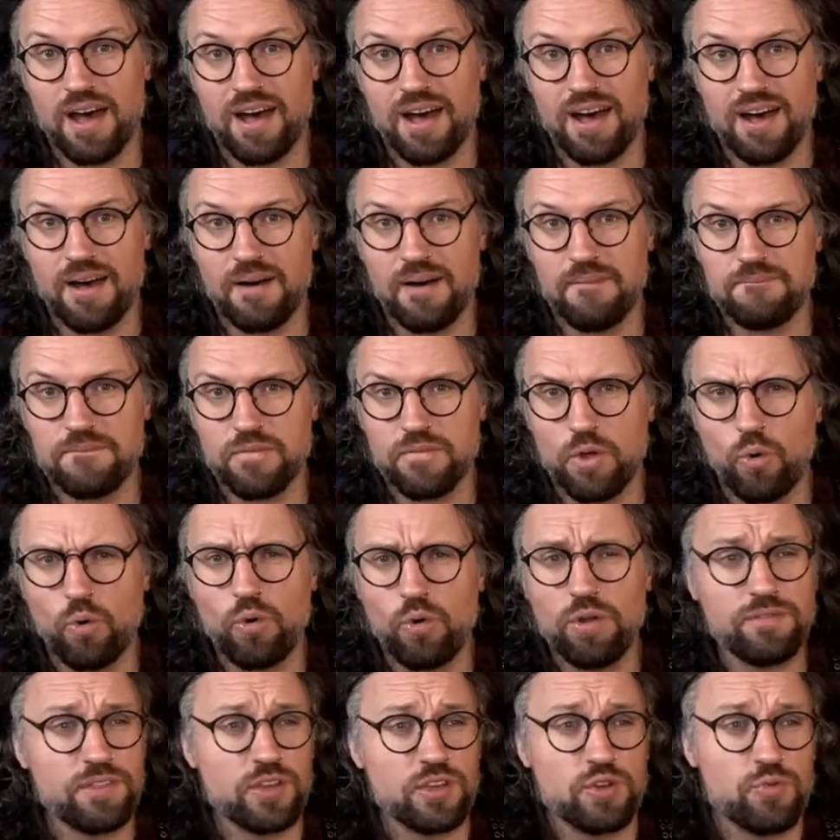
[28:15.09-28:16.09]
Um,
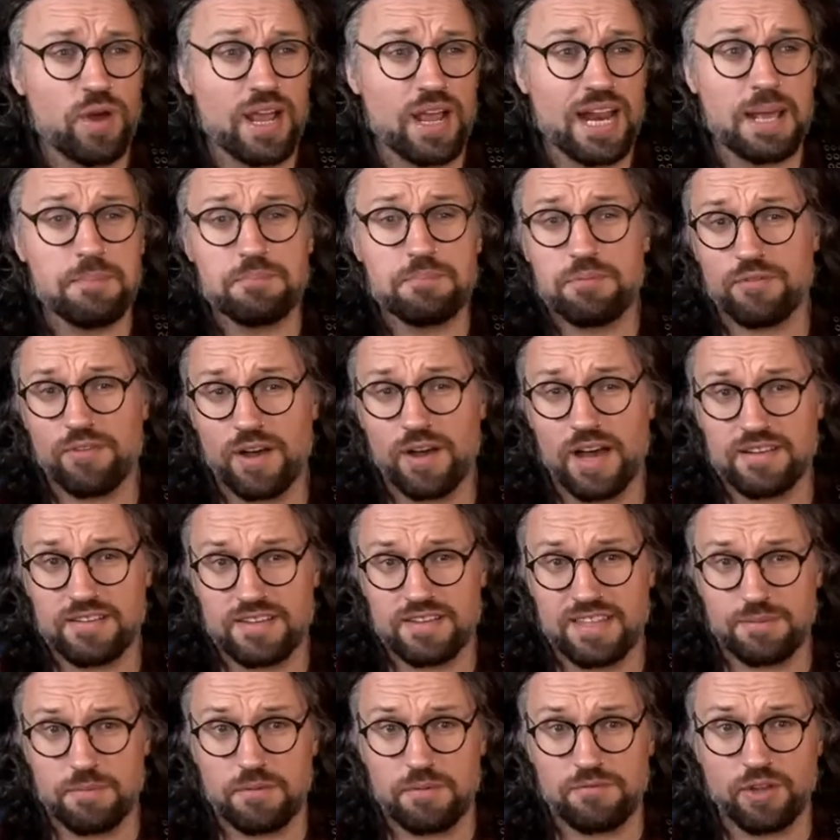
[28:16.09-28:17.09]
all of the great
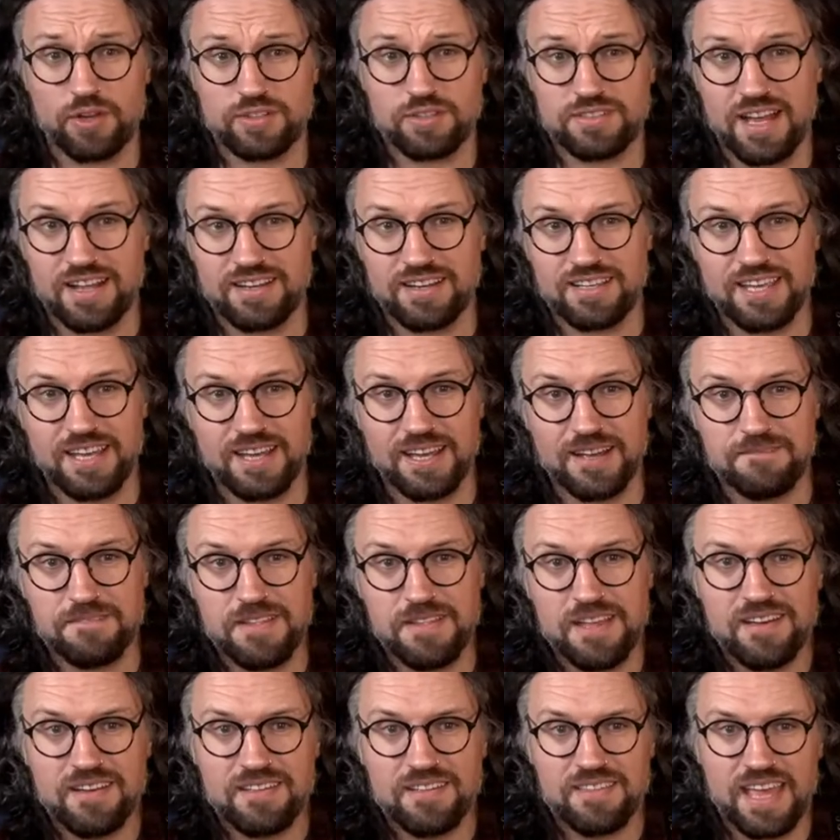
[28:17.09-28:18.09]
improvisers that we've looked at here,
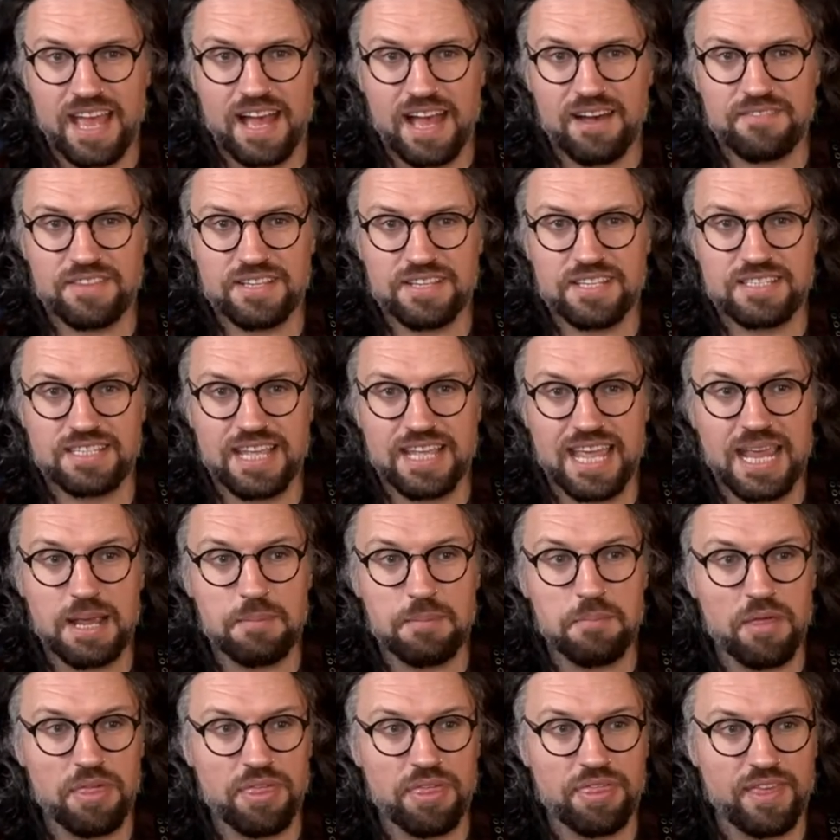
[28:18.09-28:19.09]
they have the
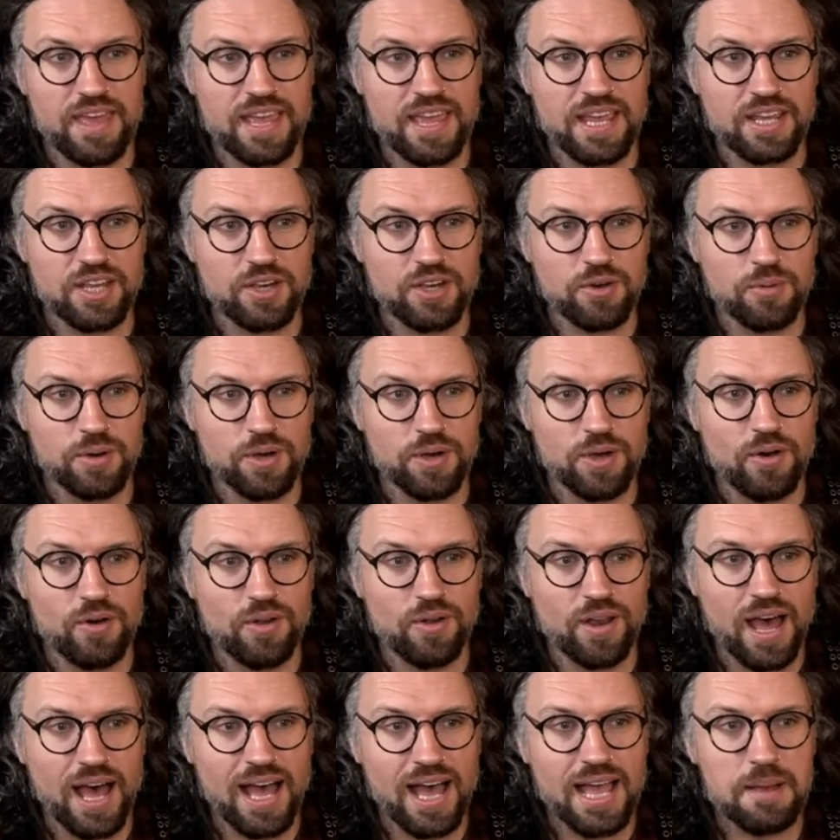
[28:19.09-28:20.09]
same thing going
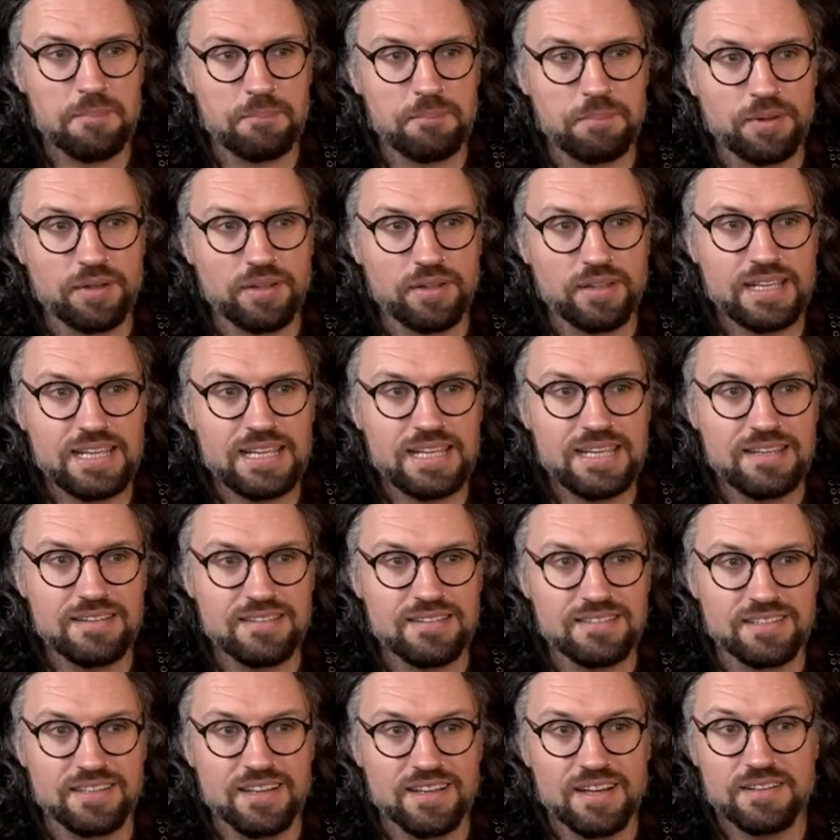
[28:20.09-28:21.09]
on. I am
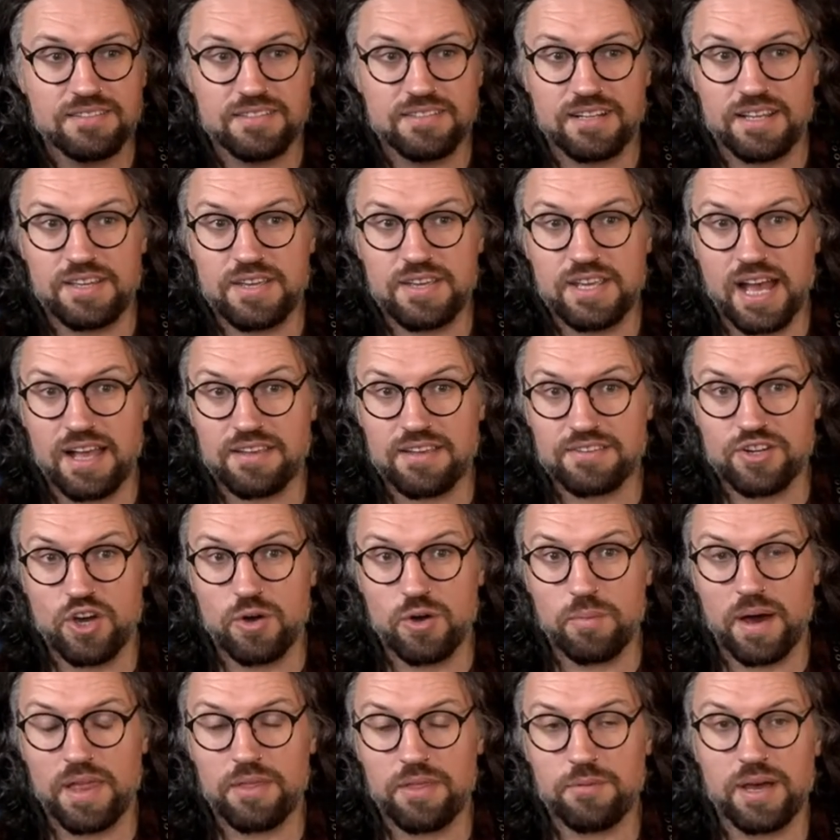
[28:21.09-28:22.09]
pleased to let you guys
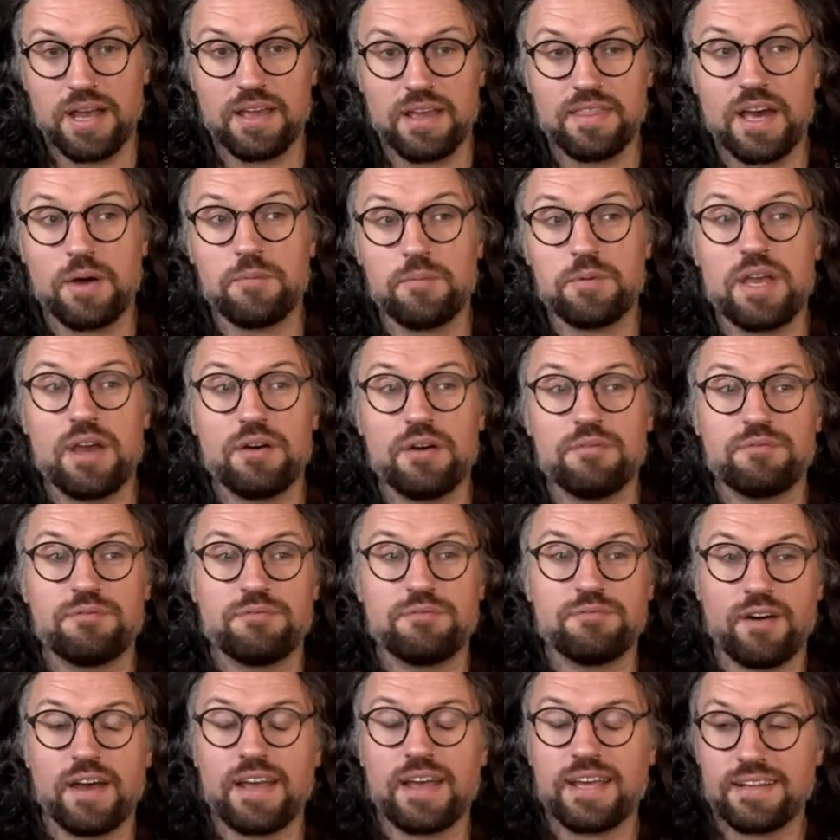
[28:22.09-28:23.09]
know, by the way, that we have
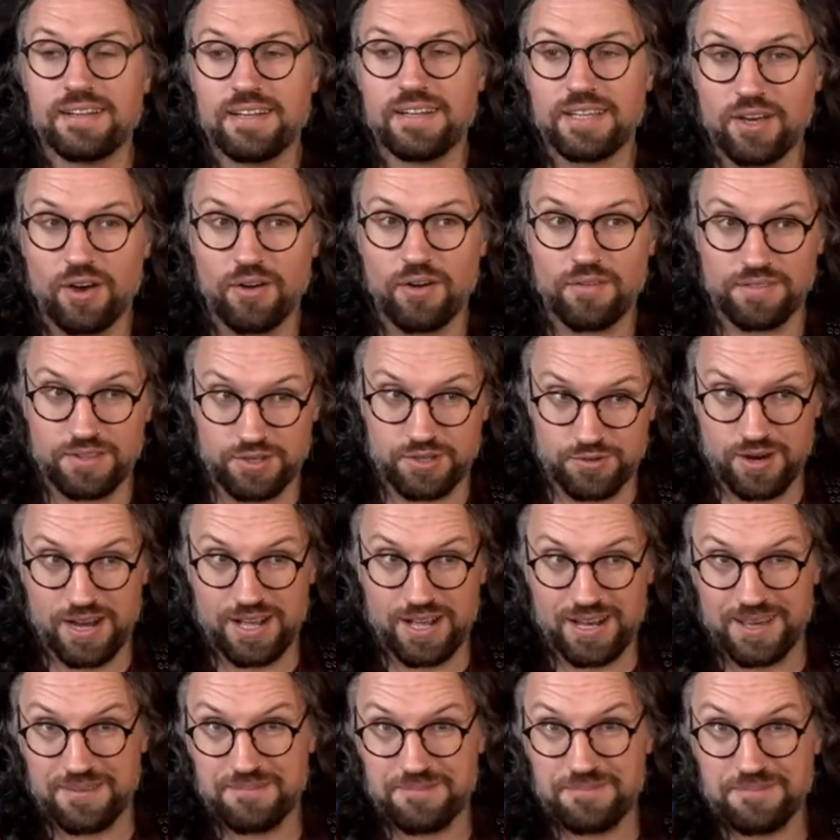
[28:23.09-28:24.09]
finally got the
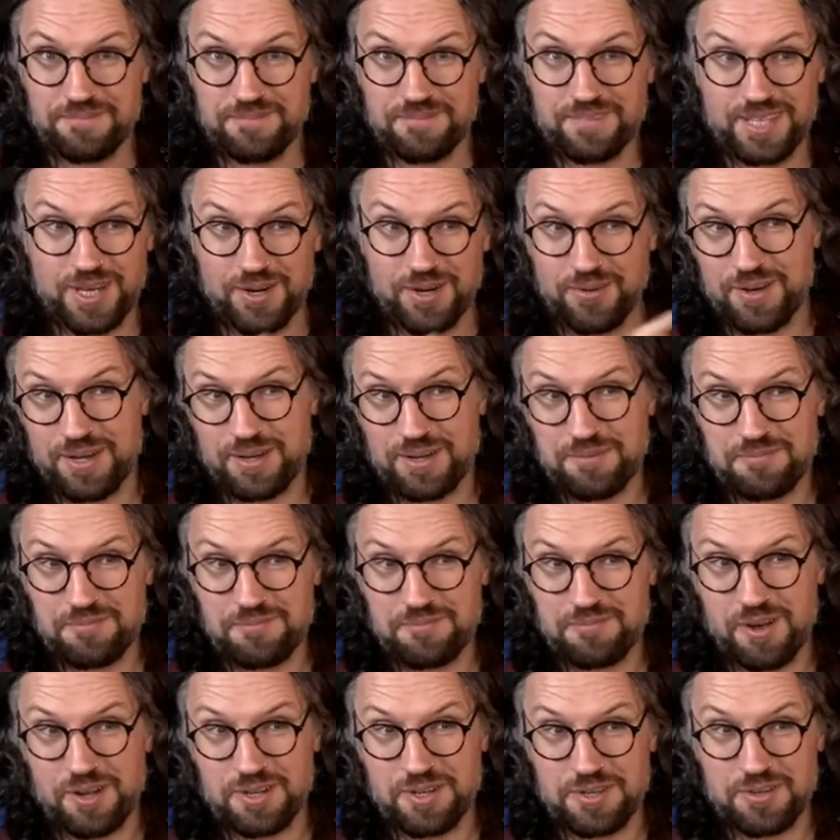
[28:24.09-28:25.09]
trailer going
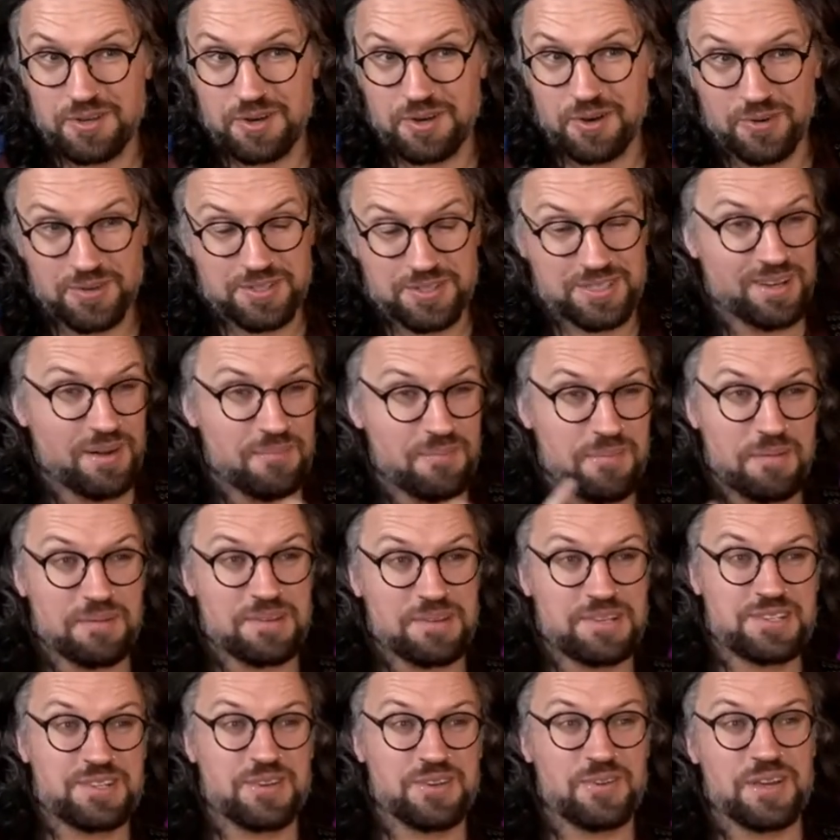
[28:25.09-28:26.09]
for our new course. So I'll be
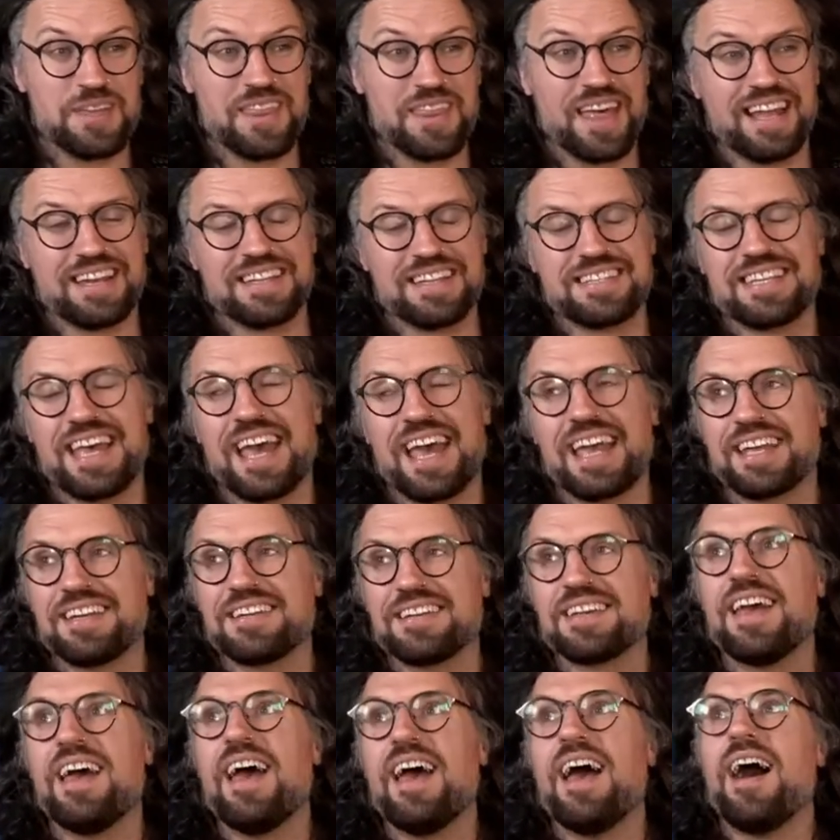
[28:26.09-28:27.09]
able to show you that in a
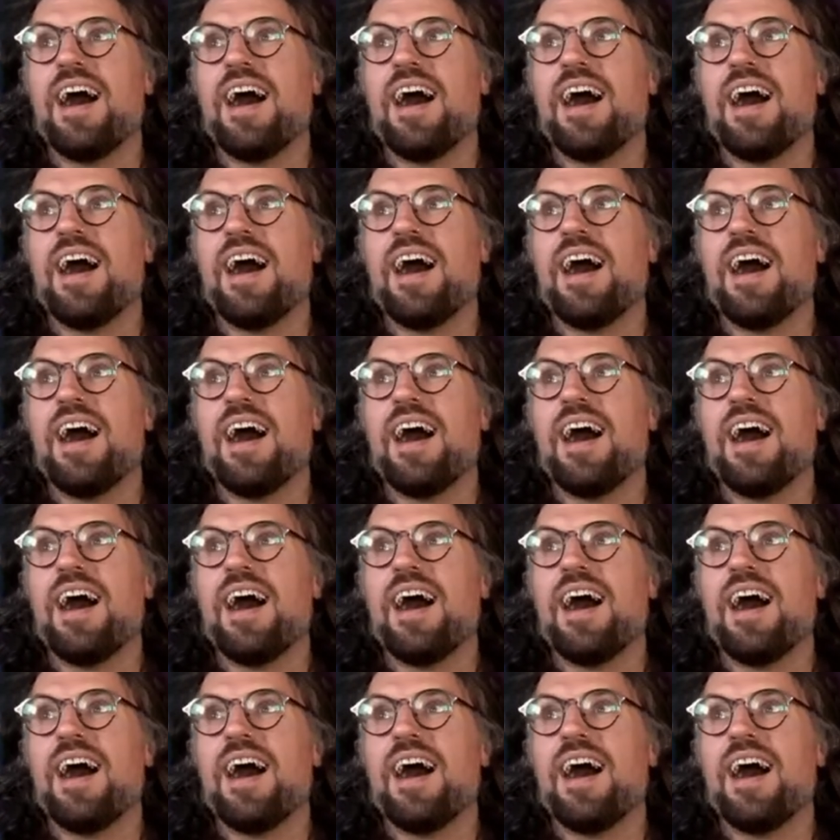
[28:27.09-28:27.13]
second.